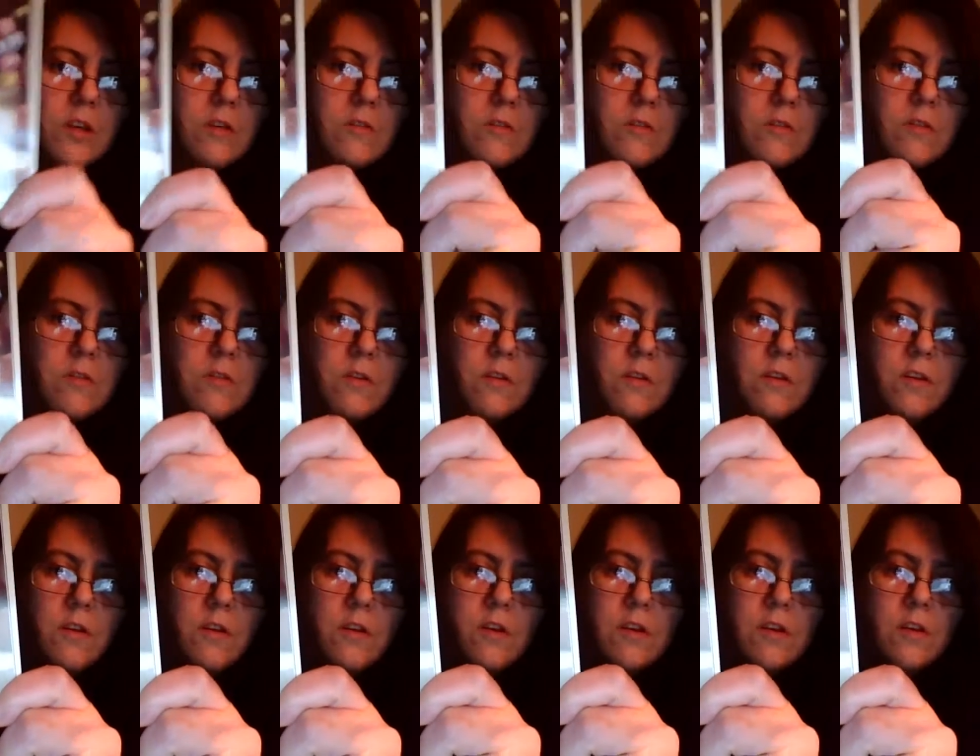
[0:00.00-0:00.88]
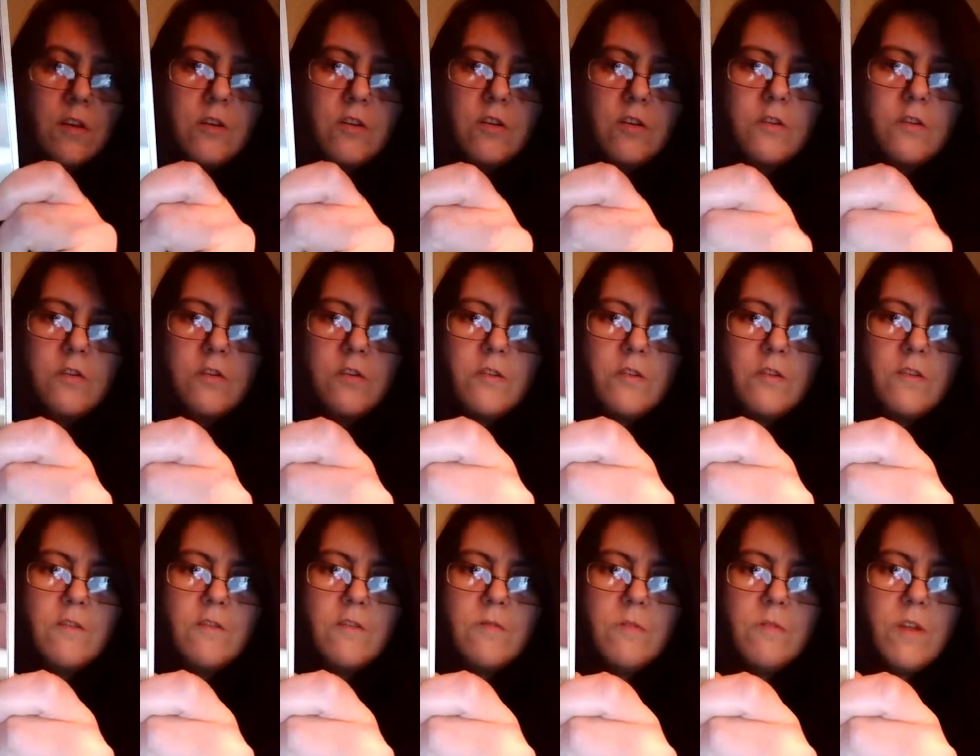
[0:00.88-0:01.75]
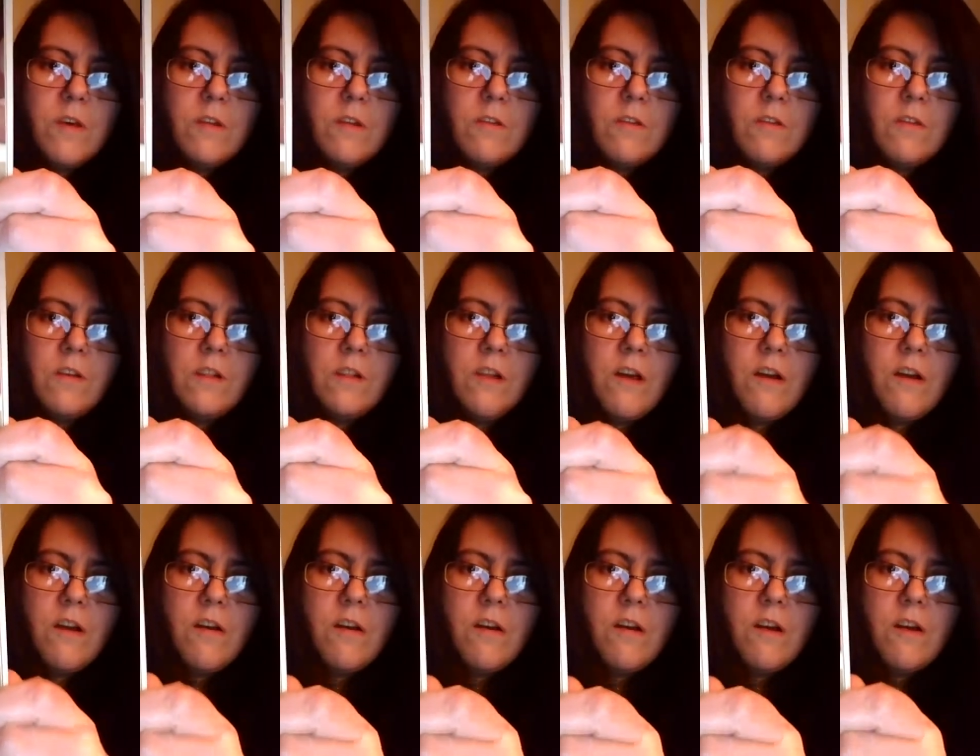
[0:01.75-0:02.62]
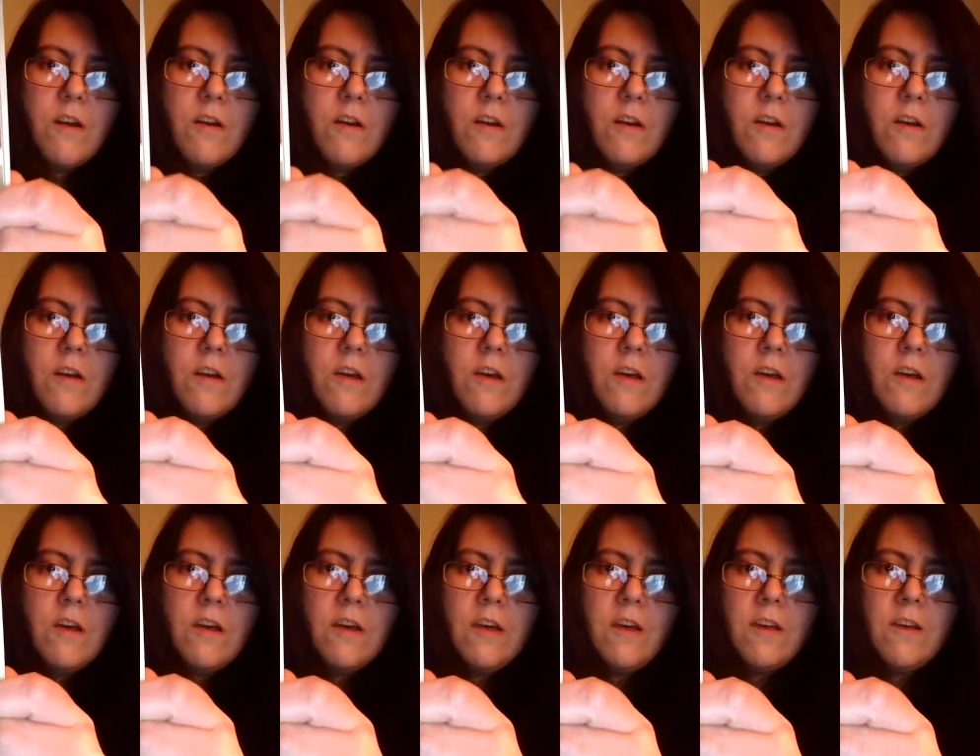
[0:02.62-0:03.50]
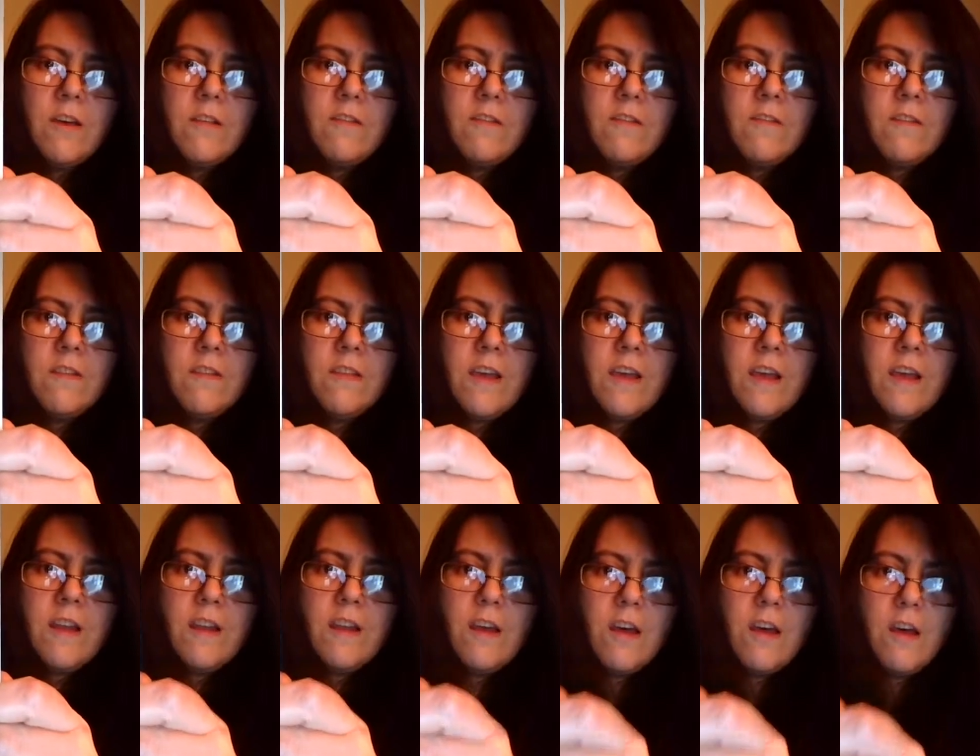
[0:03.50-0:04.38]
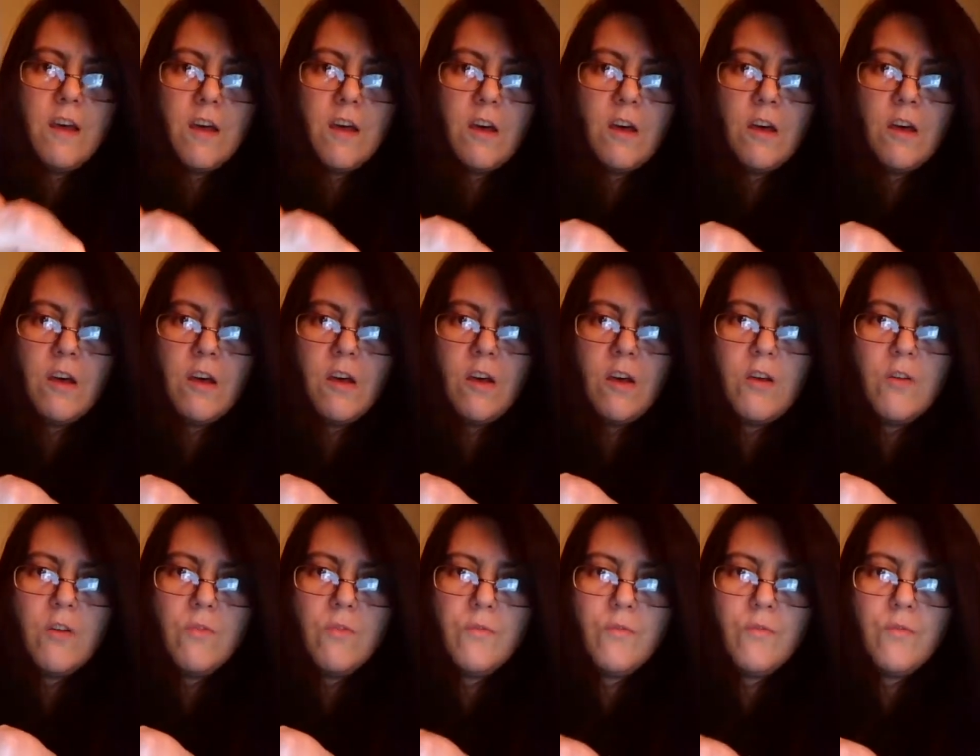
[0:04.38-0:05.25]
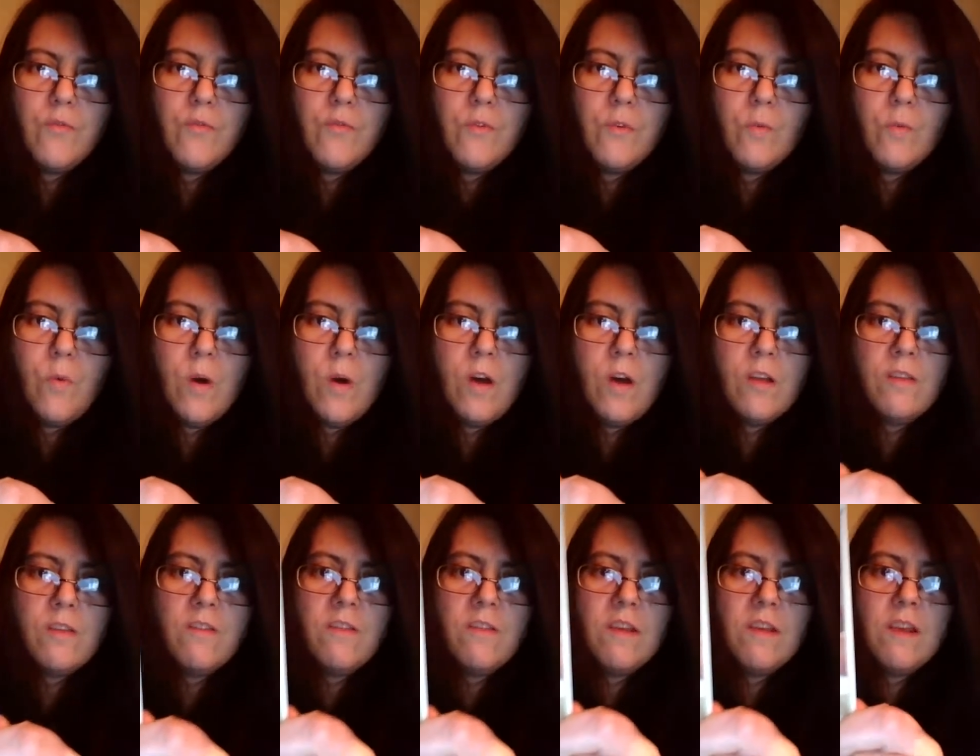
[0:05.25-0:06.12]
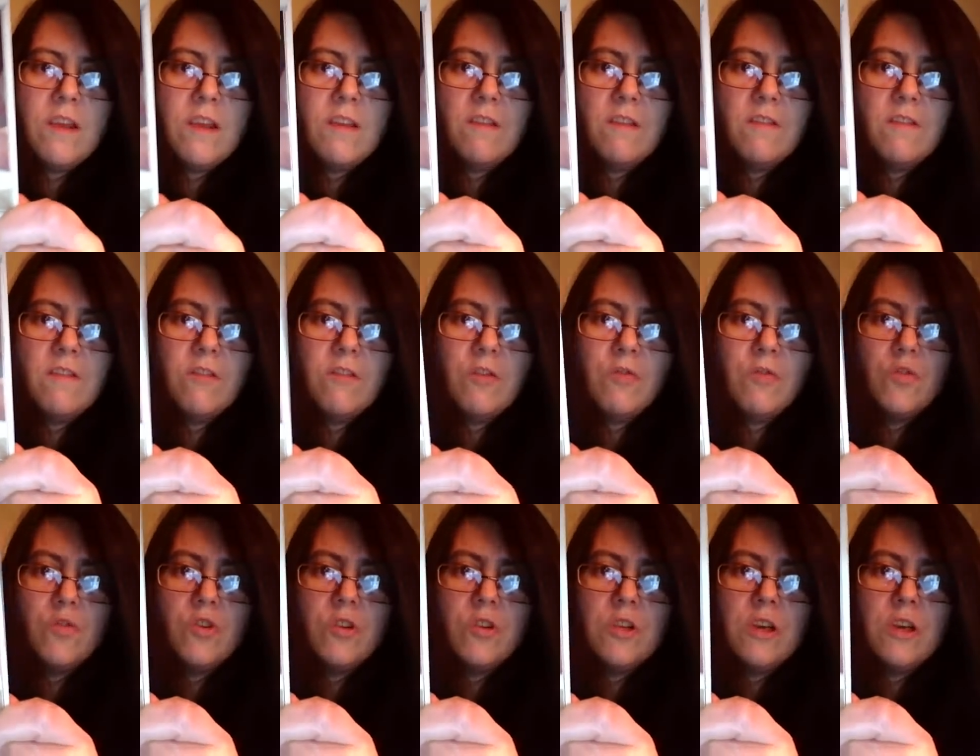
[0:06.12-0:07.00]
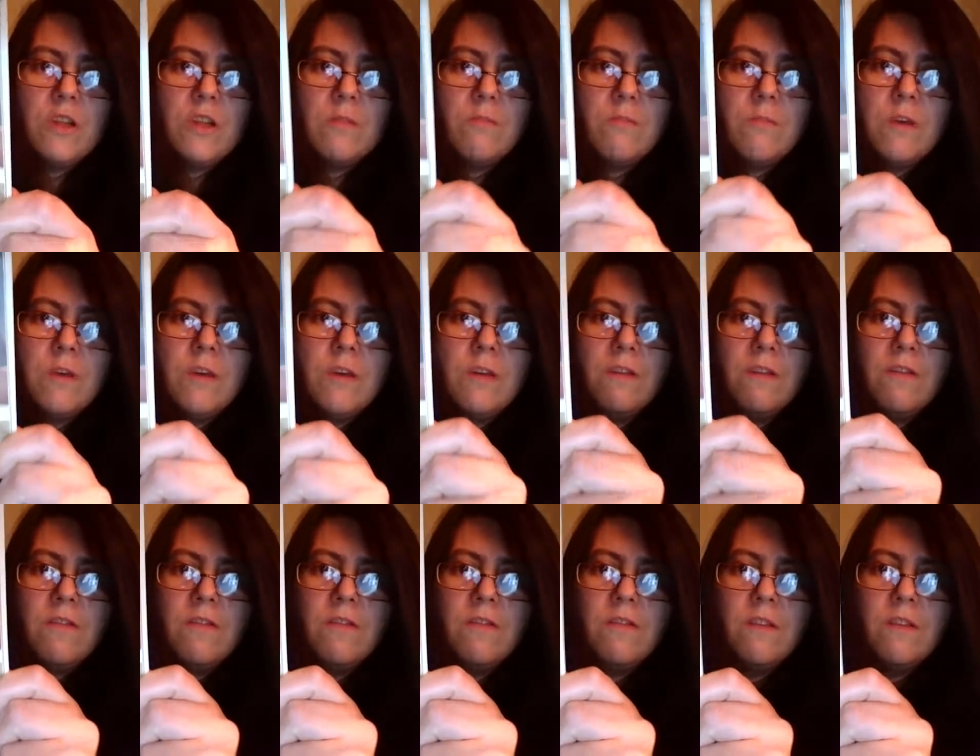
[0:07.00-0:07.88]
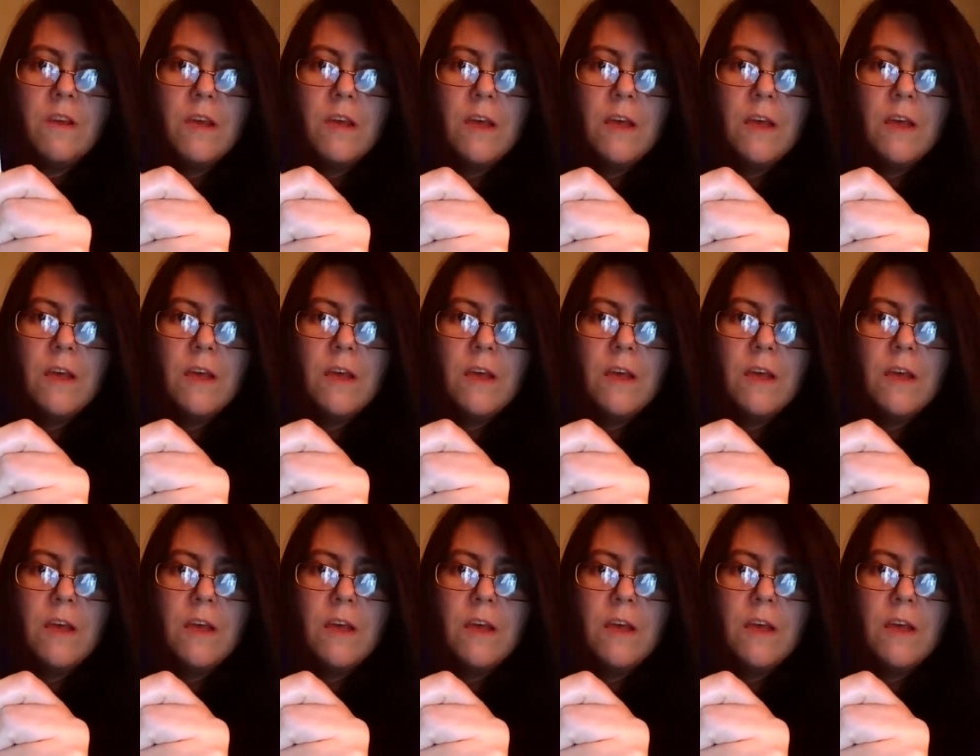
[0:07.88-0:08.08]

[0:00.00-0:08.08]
could show this without the glare. It's the Ten of Wands, and it's usually, it means